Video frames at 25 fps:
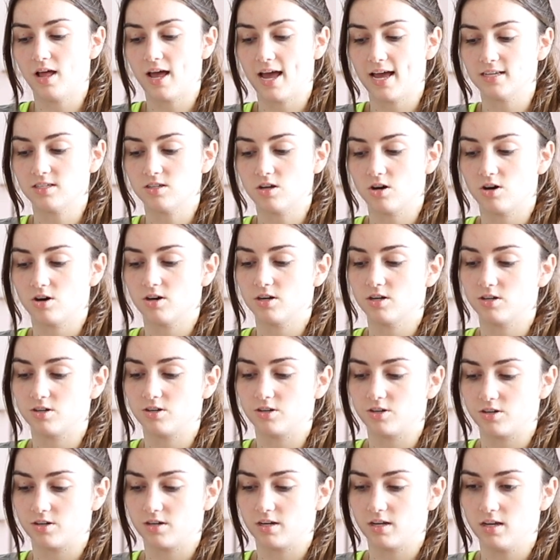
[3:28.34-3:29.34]
as hard on
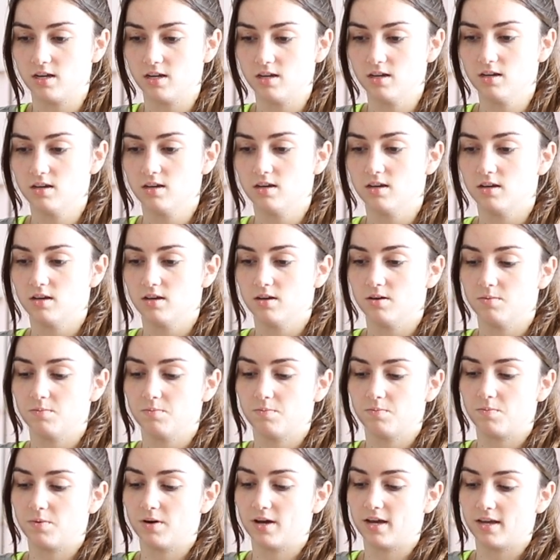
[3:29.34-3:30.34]
your knee,
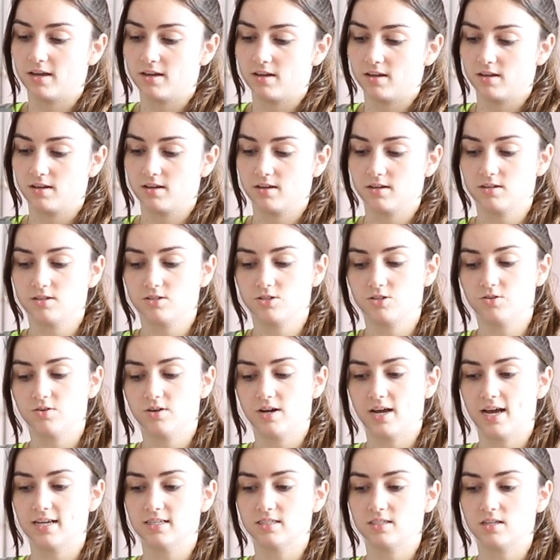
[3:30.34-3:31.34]
but do
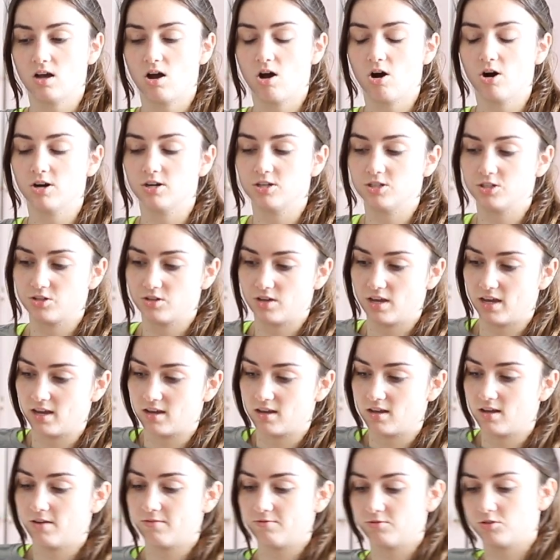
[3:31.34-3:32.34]
it as hard as you
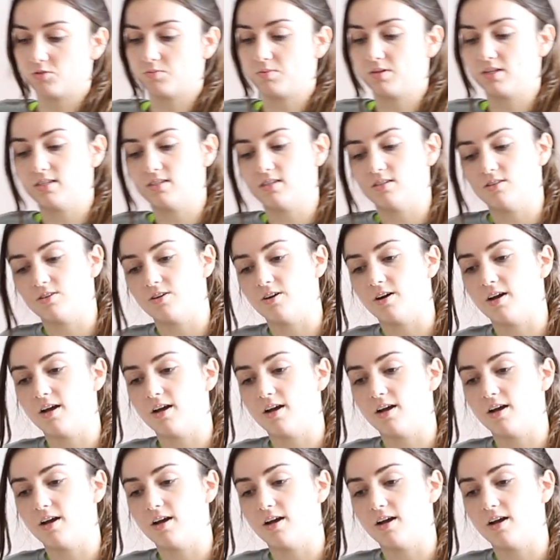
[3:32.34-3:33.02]
can comfortably to the